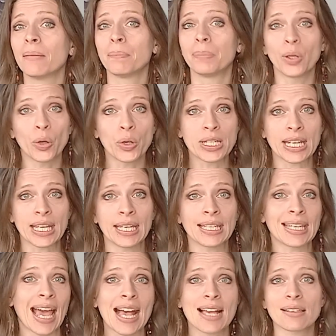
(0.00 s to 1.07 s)
bloating,
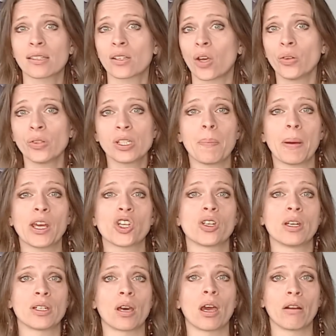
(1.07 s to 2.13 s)
gas, constipation,
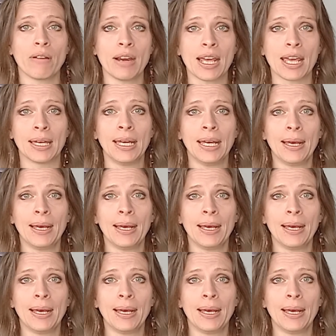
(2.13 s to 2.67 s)
and diarrhoea.